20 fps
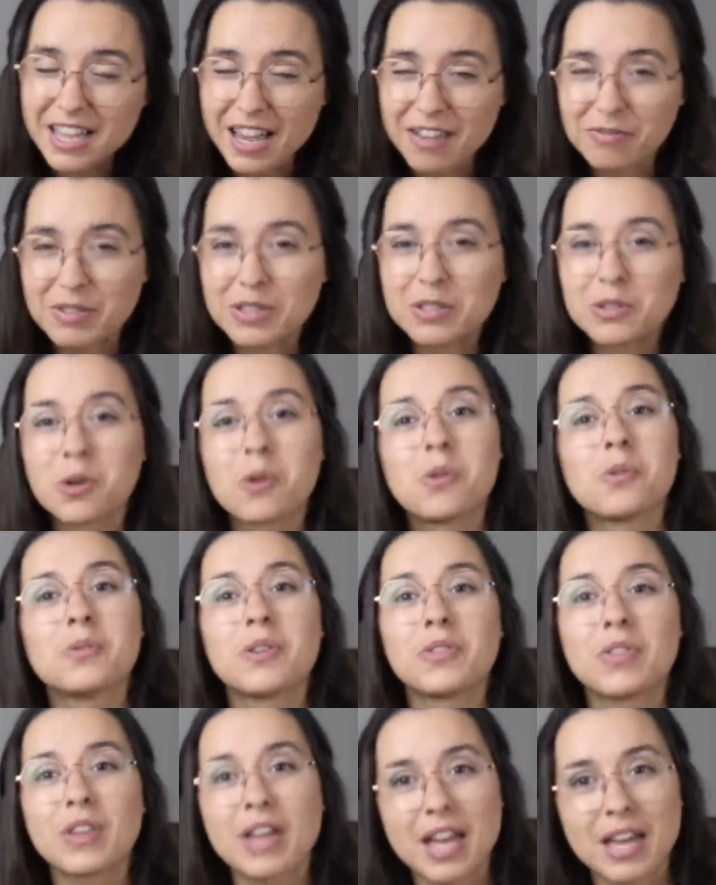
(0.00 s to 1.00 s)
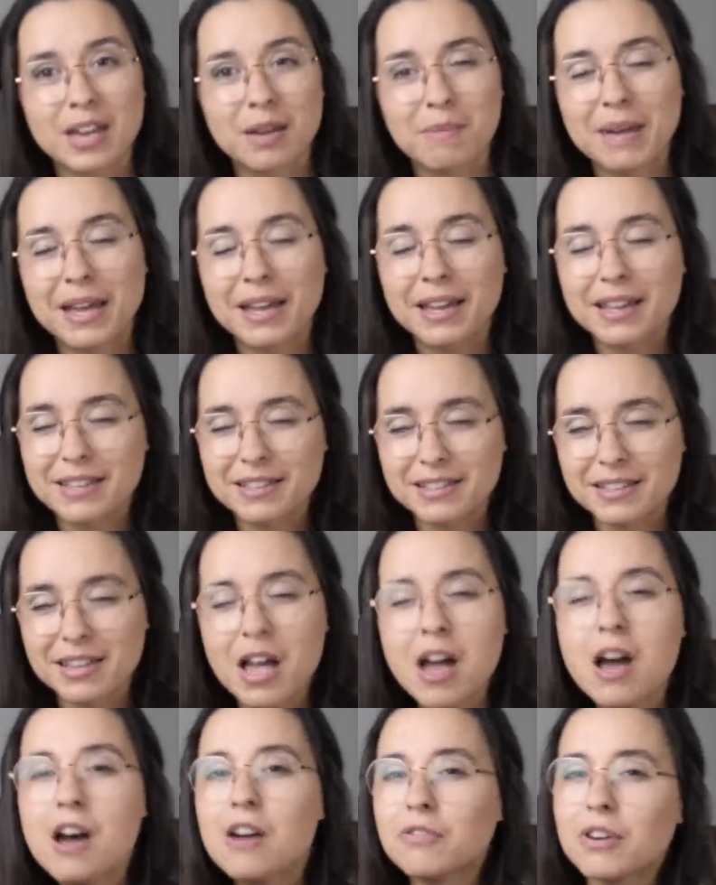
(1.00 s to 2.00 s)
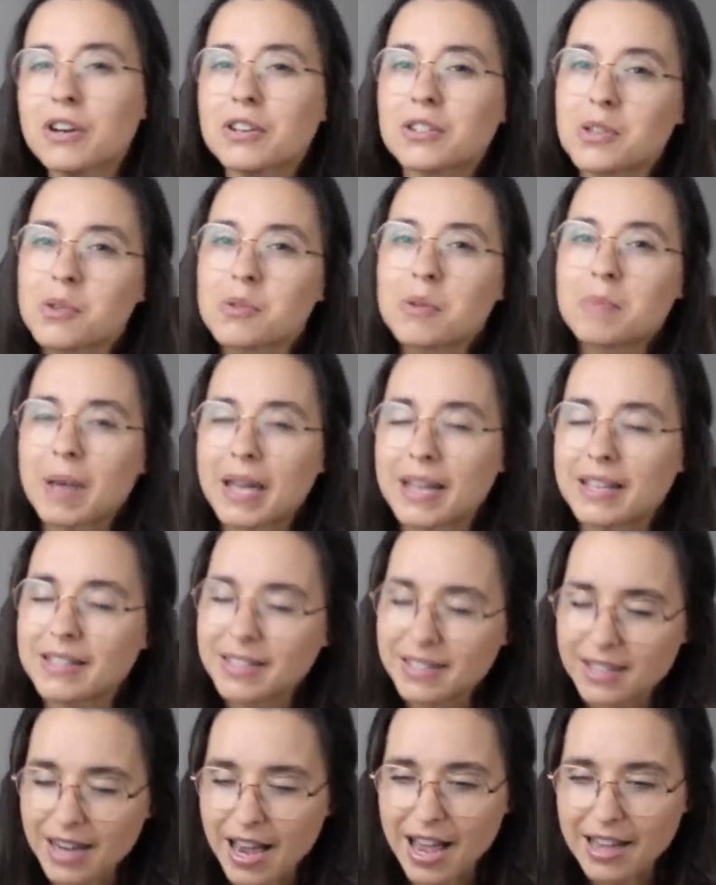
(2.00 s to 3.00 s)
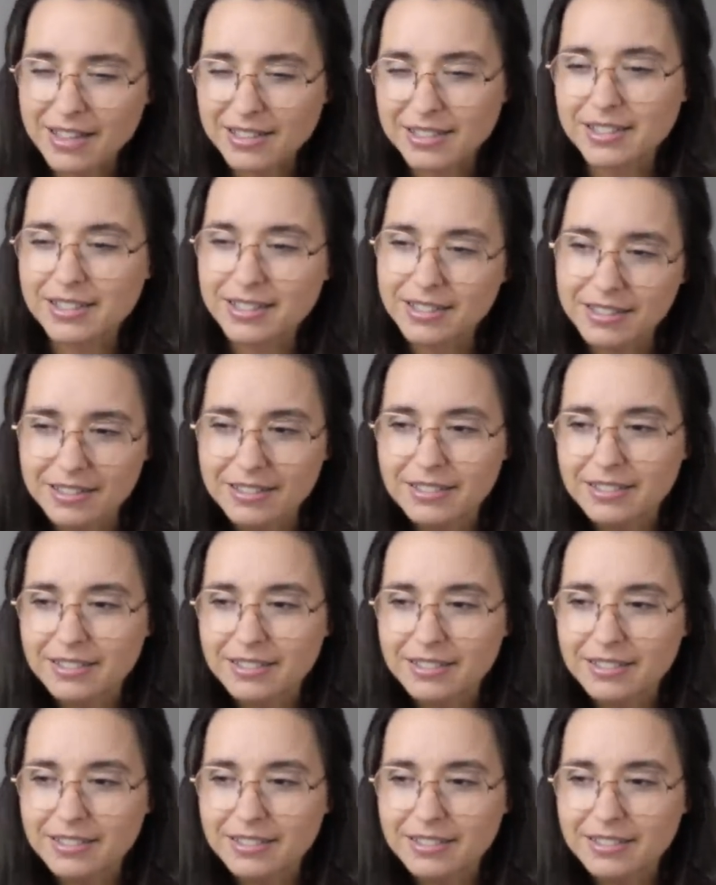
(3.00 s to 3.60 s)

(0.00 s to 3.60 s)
I've been told that the anime is far slower paced, as